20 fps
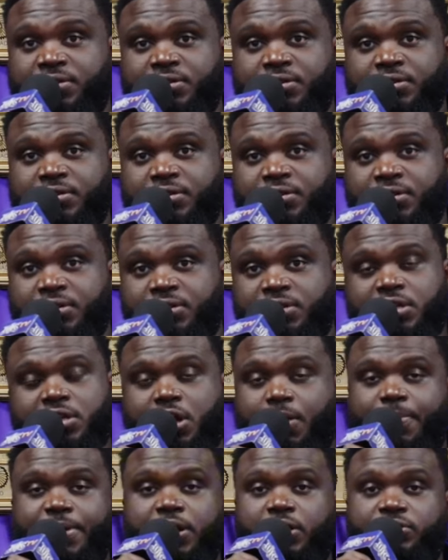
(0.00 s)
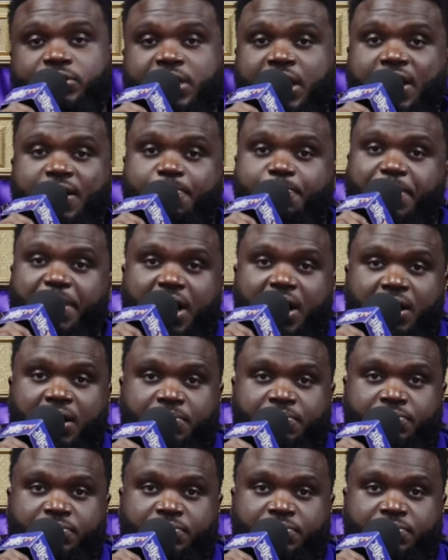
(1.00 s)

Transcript: For real. He ain't gonna be no damn bum.